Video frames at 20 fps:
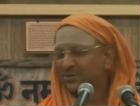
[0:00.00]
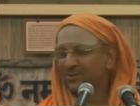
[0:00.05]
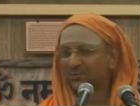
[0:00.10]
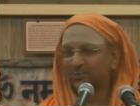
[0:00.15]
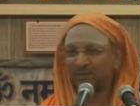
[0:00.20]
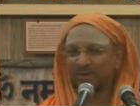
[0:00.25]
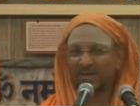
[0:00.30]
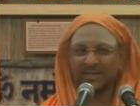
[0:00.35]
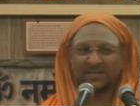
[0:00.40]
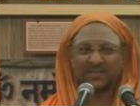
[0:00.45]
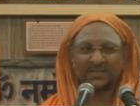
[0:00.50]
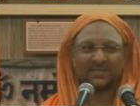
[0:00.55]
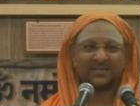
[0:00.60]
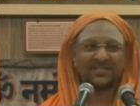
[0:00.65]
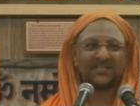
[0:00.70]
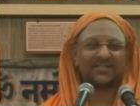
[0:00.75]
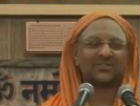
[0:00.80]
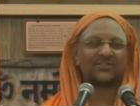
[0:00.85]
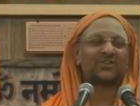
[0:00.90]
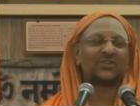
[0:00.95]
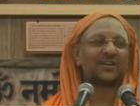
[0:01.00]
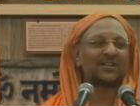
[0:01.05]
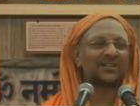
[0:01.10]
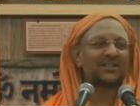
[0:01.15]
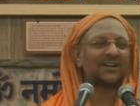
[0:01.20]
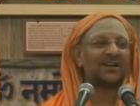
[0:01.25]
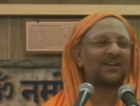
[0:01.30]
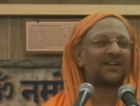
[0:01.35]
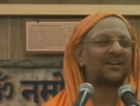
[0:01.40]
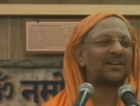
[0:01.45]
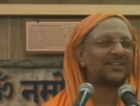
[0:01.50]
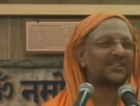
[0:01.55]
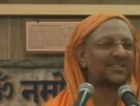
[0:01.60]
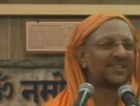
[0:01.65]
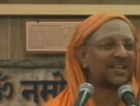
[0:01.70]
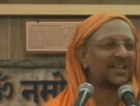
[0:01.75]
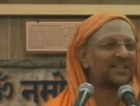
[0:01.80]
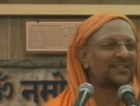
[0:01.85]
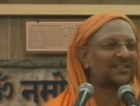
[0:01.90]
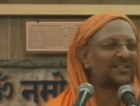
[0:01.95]
So, when this Chandala
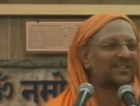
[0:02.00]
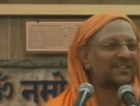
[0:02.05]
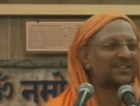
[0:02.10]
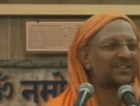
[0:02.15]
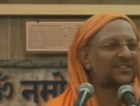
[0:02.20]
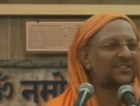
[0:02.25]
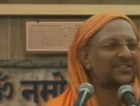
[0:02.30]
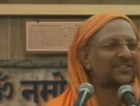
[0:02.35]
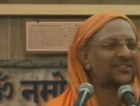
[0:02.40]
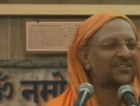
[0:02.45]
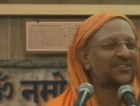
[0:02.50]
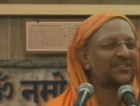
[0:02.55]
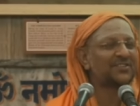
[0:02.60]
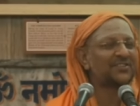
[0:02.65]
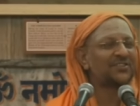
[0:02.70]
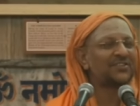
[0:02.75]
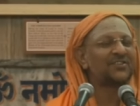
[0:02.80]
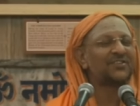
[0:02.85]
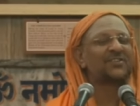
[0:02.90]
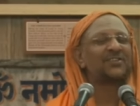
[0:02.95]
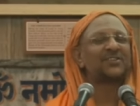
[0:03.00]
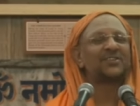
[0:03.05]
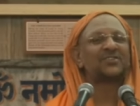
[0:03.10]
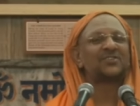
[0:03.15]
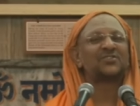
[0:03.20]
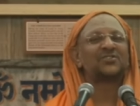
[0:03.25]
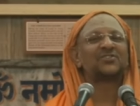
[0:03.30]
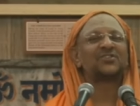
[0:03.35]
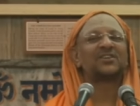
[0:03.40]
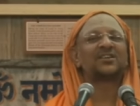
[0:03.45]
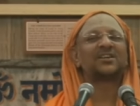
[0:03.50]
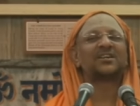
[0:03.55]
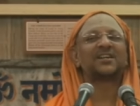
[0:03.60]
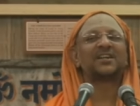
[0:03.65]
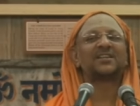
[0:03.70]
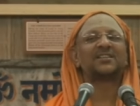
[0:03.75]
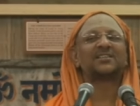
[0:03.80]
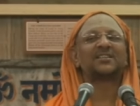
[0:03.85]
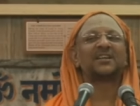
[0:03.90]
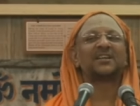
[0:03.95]
said this,
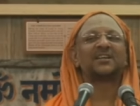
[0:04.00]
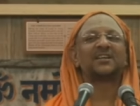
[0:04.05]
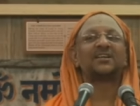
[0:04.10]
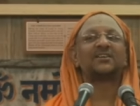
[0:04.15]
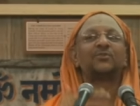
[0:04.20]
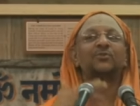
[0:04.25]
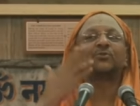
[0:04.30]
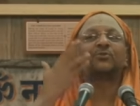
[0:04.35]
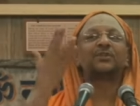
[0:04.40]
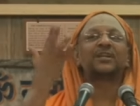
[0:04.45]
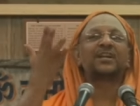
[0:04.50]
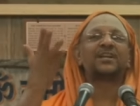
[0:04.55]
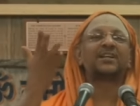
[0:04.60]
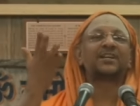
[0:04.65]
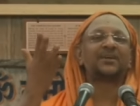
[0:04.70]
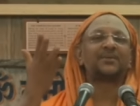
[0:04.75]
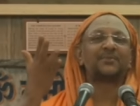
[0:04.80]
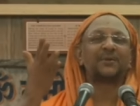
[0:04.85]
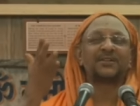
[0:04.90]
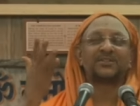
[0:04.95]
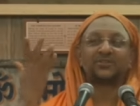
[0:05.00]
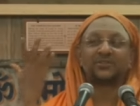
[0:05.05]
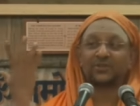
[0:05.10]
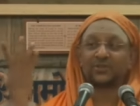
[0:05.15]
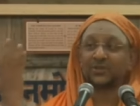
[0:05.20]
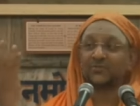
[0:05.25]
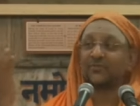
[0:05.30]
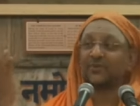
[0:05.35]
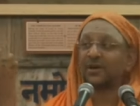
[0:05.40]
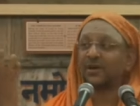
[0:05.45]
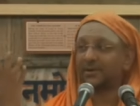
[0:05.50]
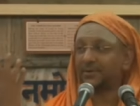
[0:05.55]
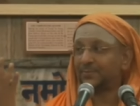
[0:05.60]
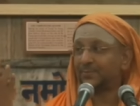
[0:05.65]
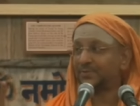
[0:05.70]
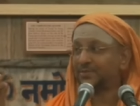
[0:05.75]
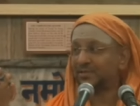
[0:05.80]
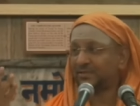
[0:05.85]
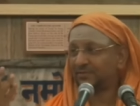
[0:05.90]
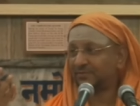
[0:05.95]
Shankaracharya looked at him as Shiva
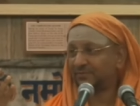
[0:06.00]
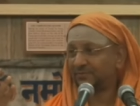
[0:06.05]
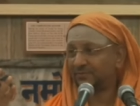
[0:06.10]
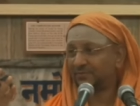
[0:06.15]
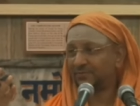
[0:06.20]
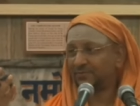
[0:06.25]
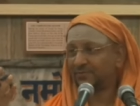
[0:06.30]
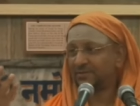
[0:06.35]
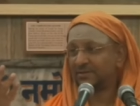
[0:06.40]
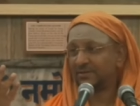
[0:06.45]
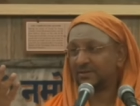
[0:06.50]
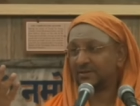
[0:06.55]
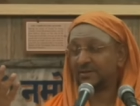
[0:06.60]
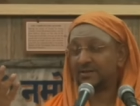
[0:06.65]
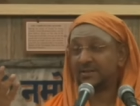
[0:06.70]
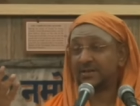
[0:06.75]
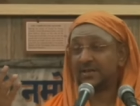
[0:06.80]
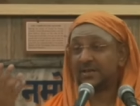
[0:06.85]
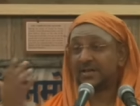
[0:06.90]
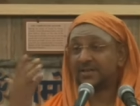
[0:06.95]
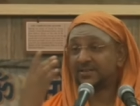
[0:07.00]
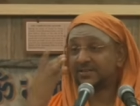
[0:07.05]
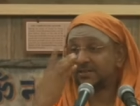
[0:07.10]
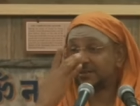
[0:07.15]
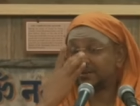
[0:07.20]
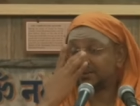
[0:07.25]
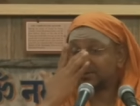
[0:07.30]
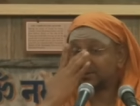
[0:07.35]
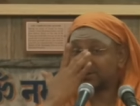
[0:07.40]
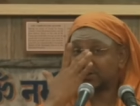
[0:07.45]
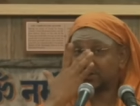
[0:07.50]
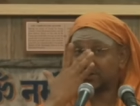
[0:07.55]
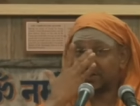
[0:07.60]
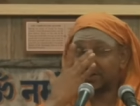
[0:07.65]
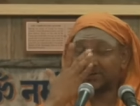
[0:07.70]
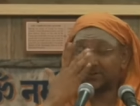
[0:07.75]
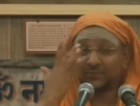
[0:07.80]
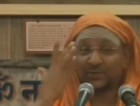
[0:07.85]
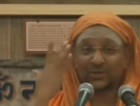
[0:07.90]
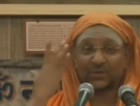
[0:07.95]
himself, as
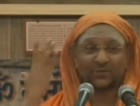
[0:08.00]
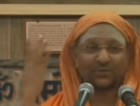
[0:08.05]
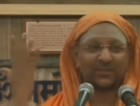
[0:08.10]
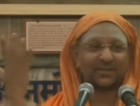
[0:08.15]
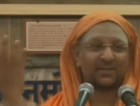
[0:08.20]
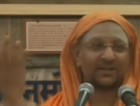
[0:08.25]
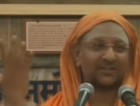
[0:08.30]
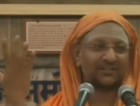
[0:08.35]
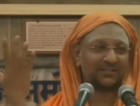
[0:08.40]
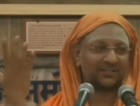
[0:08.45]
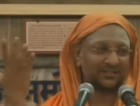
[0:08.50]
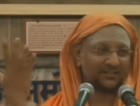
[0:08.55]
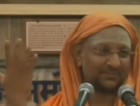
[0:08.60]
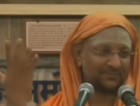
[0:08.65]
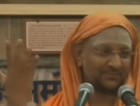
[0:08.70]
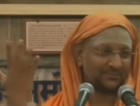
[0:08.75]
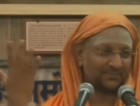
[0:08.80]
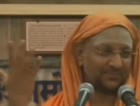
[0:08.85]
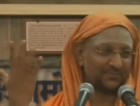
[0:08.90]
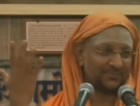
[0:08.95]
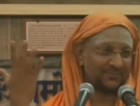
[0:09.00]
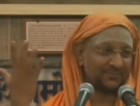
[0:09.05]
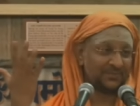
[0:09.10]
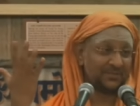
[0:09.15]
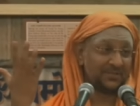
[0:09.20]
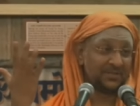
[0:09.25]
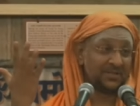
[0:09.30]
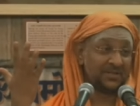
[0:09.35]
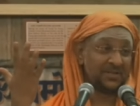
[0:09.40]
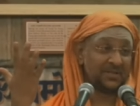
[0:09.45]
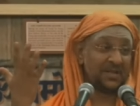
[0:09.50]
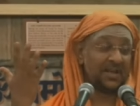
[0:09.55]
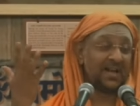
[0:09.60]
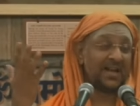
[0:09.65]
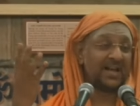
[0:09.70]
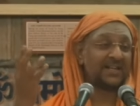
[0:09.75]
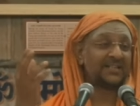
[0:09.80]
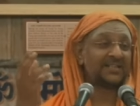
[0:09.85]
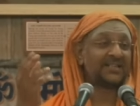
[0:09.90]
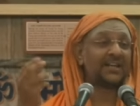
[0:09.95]
Sakshat Vishwanatha.
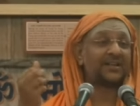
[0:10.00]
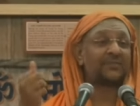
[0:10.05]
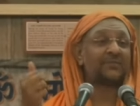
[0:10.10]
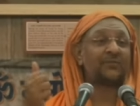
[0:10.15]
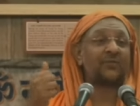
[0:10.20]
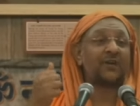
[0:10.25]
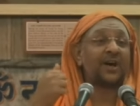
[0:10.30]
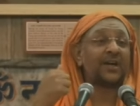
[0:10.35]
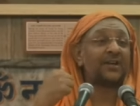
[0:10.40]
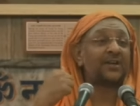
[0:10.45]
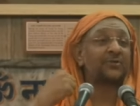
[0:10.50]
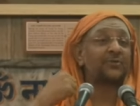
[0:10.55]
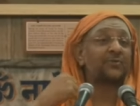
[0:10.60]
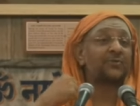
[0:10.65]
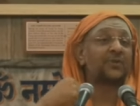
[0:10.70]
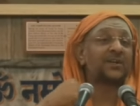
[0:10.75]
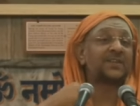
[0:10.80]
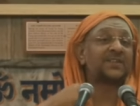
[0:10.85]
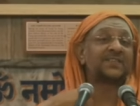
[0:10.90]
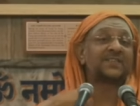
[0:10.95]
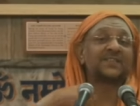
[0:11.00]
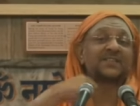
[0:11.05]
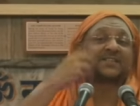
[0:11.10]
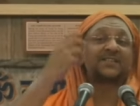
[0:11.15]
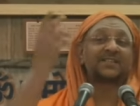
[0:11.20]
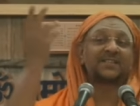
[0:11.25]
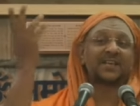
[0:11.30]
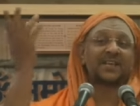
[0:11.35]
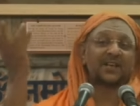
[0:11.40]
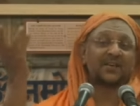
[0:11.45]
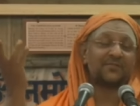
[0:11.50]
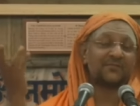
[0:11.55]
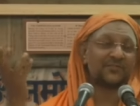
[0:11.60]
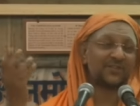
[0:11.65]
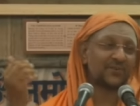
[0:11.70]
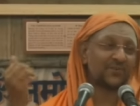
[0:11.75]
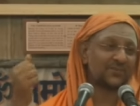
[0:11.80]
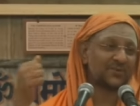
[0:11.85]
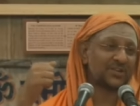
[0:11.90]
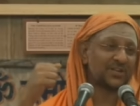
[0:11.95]
And then five verses came
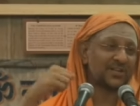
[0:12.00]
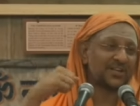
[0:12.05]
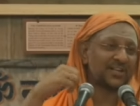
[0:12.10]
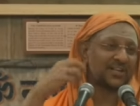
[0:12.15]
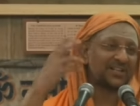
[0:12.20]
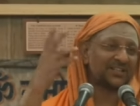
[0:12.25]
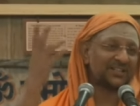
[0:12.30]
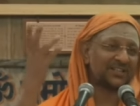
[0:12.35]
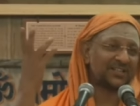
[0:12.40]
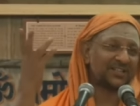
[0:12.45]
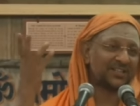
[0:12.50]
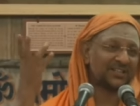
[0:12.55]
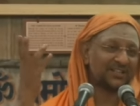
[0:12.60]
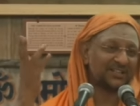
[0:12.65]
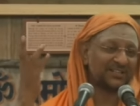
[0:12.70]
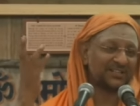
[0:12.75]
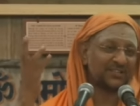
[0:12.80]
from Shankaracharya.